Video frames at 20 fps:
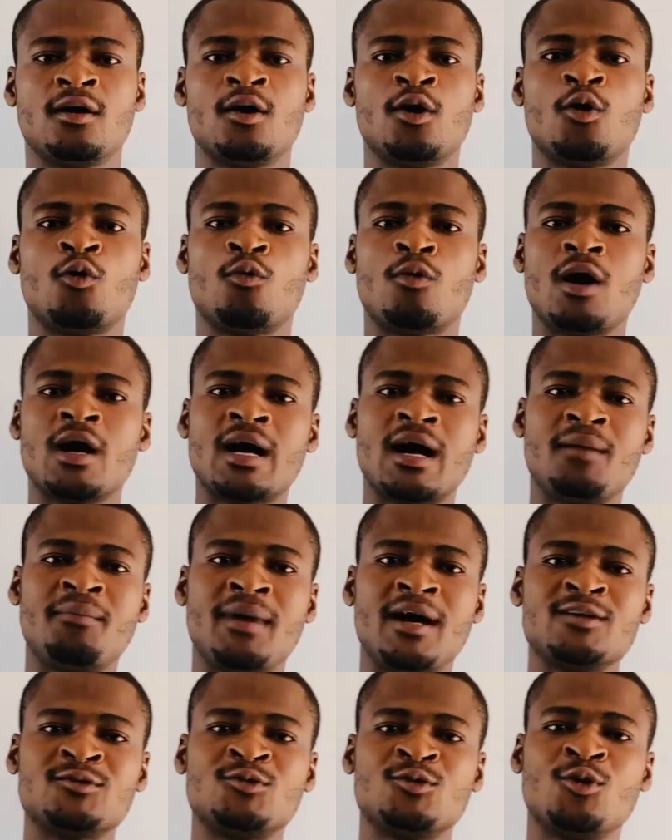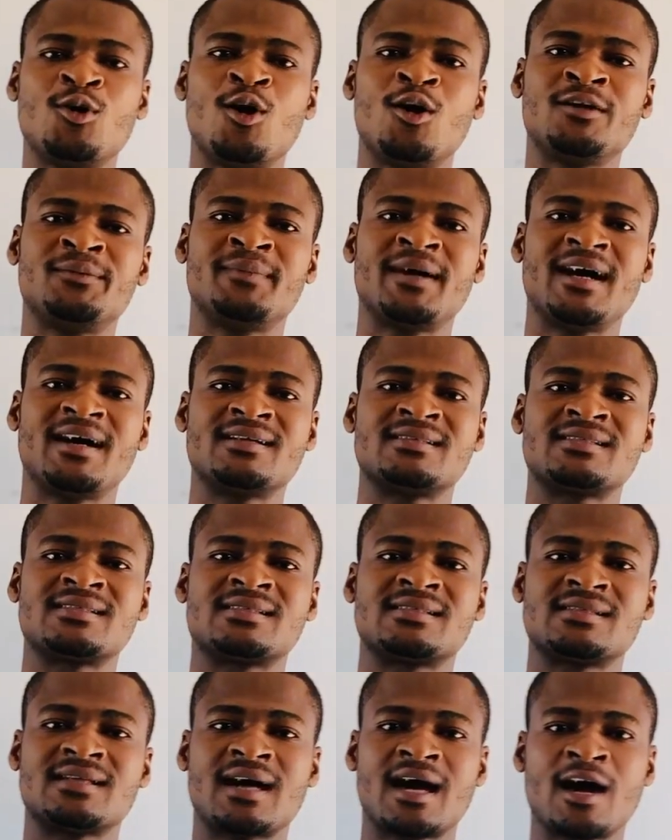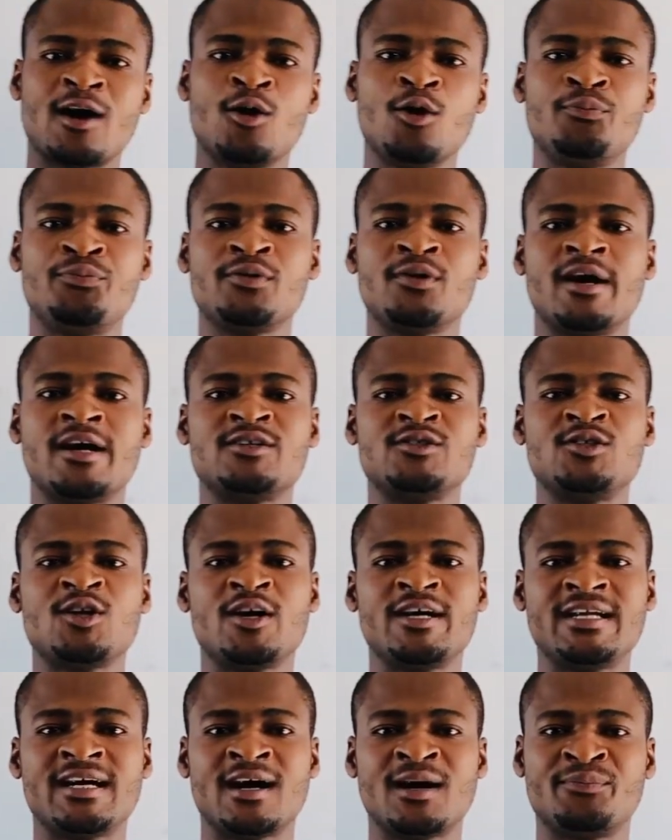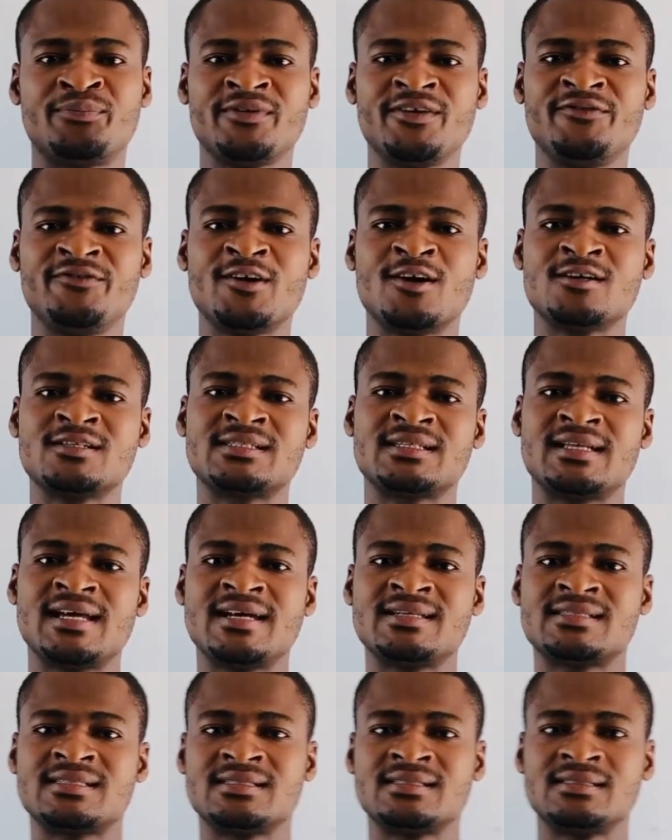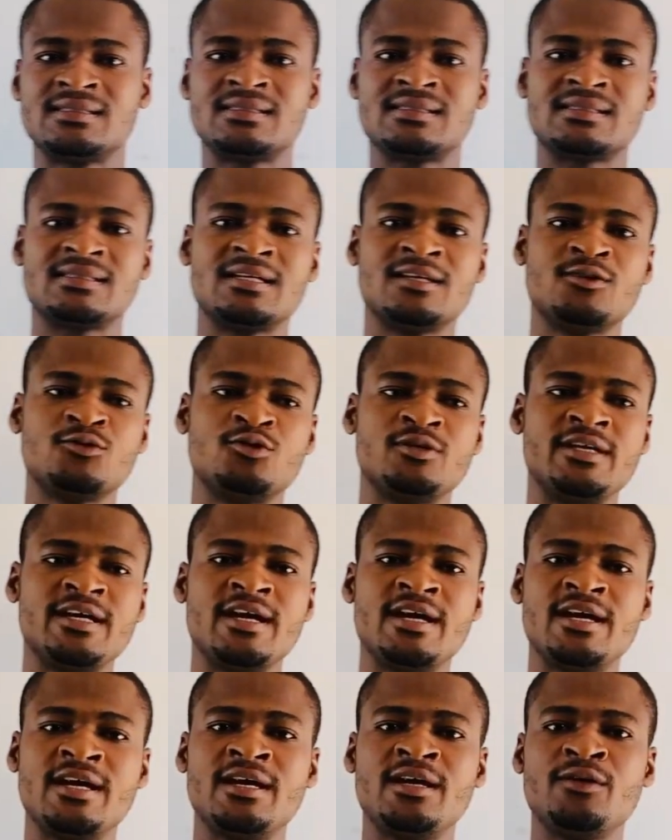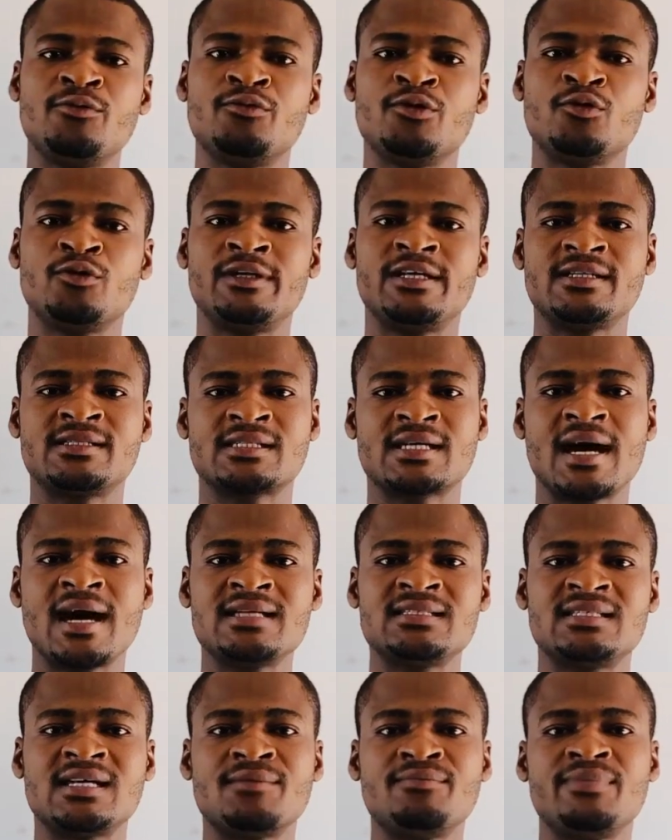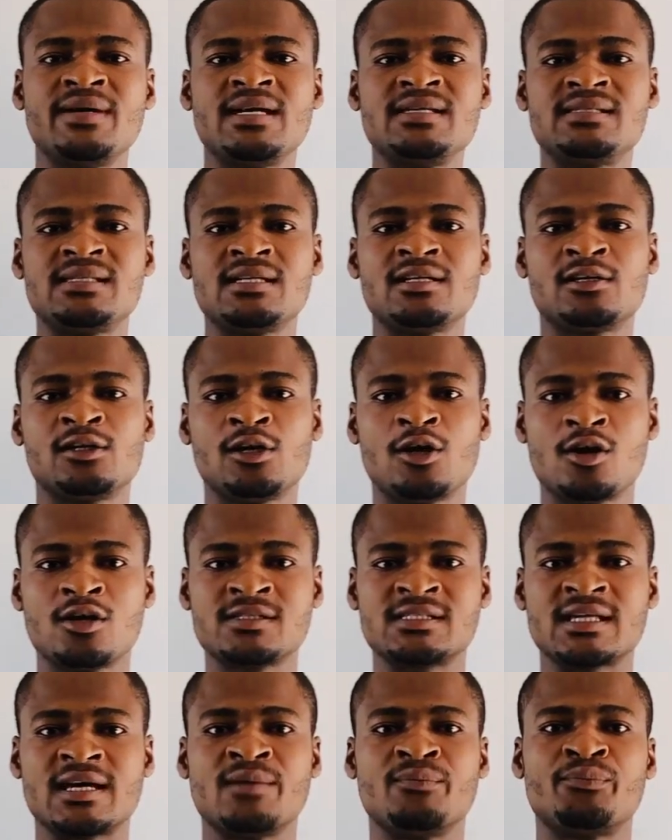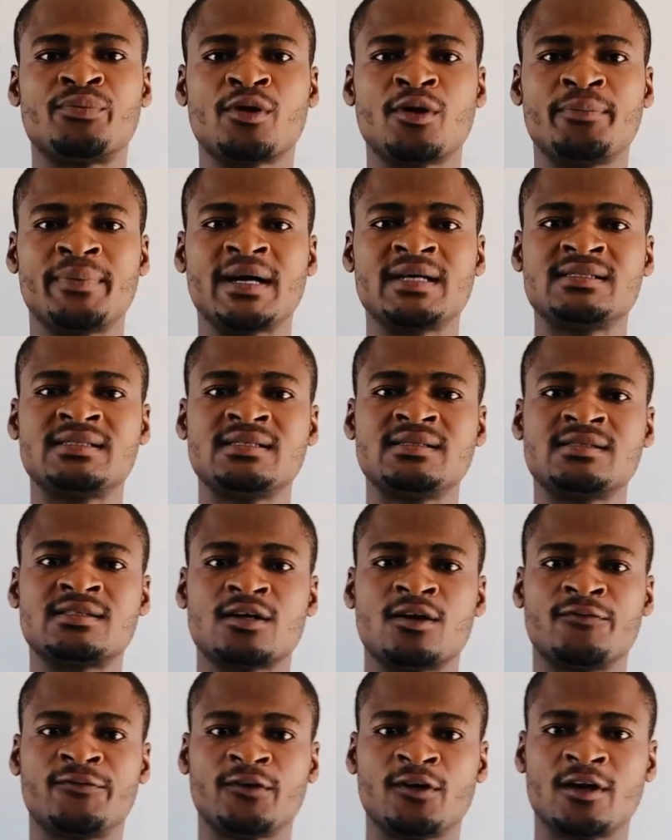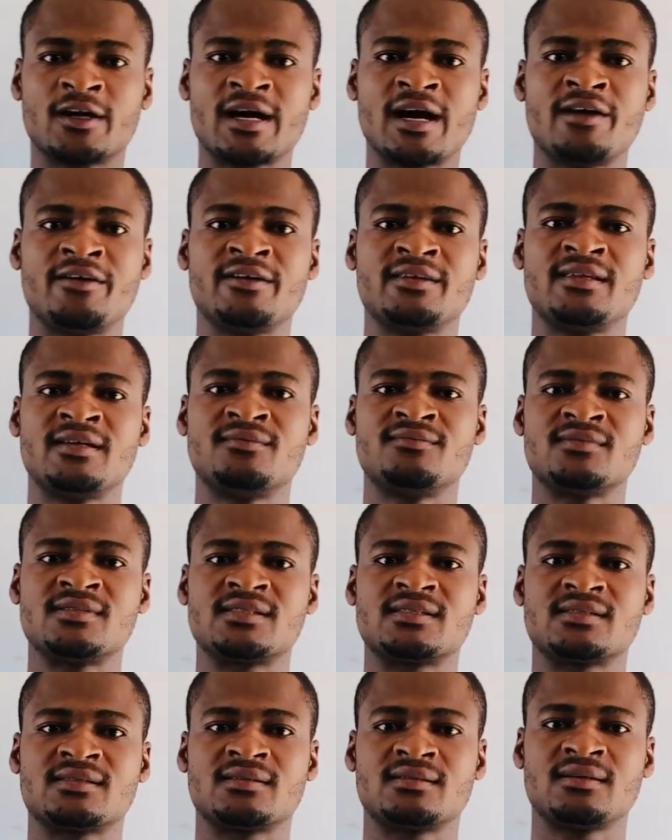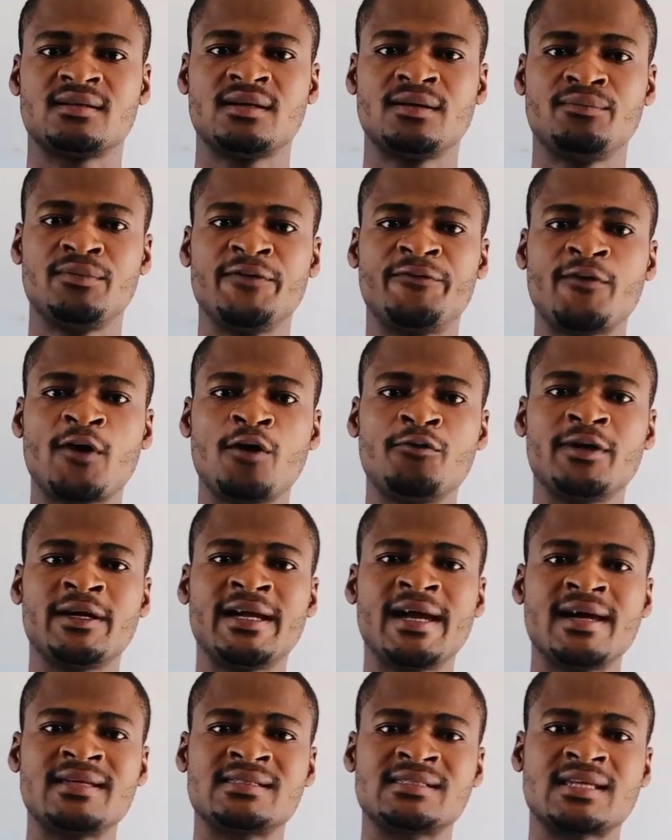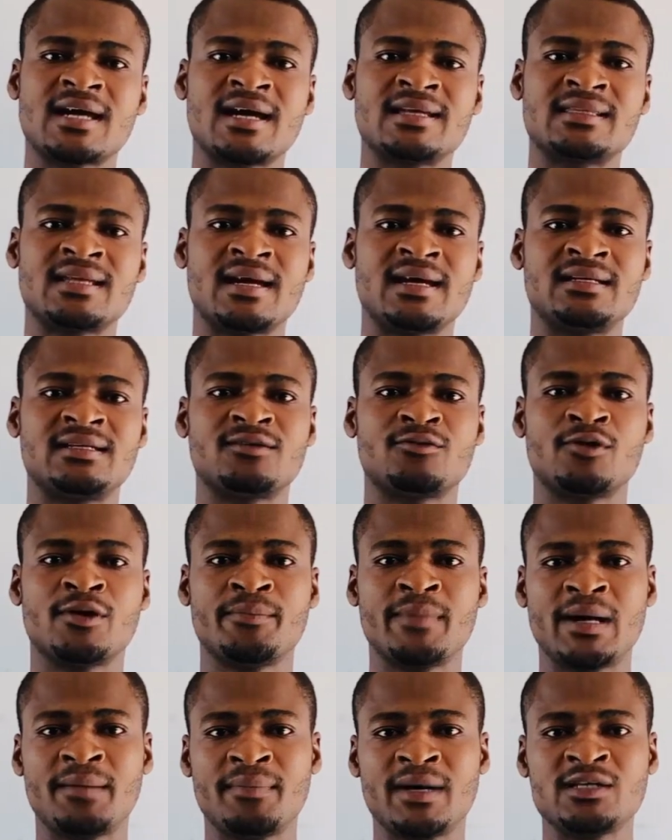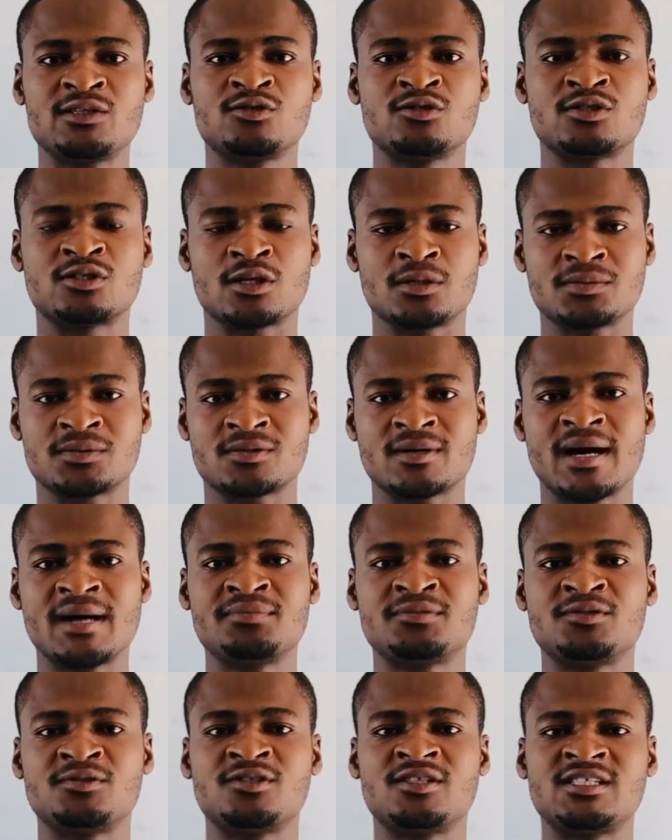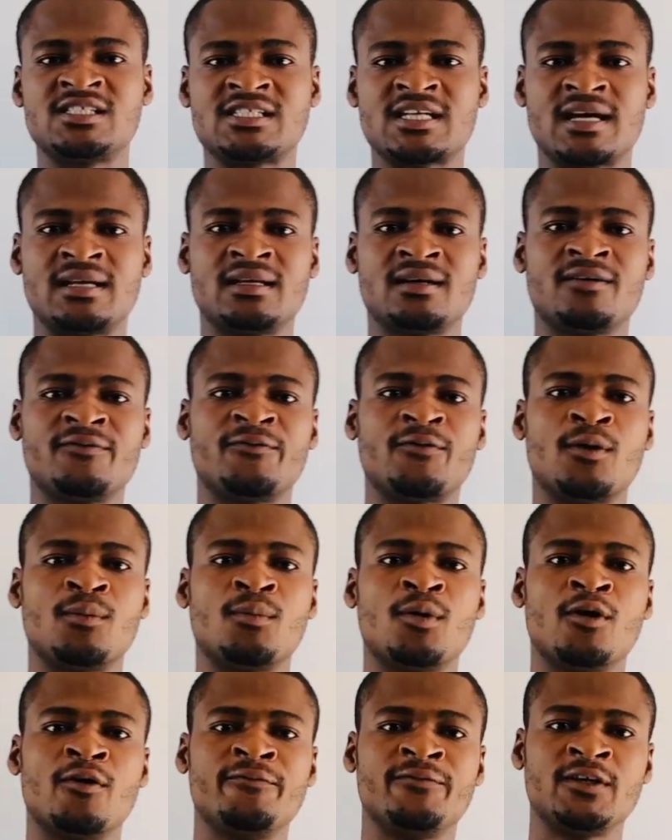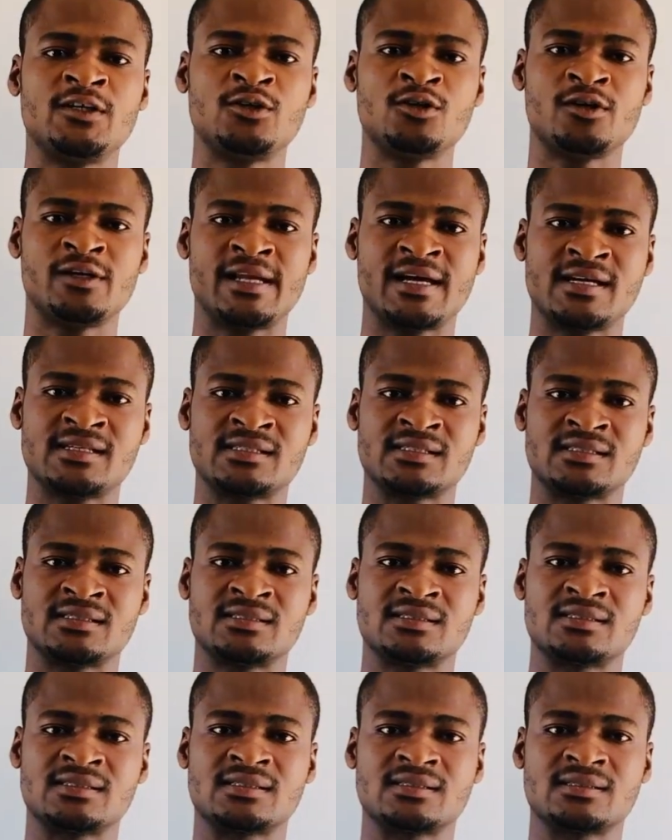Welcome back to God Maths. I hope you enjoyed our previous lessons. Today we will discuss the basic laws and properties of logarithms. Before we get started, remember to subscribe to this channel for more video lessons.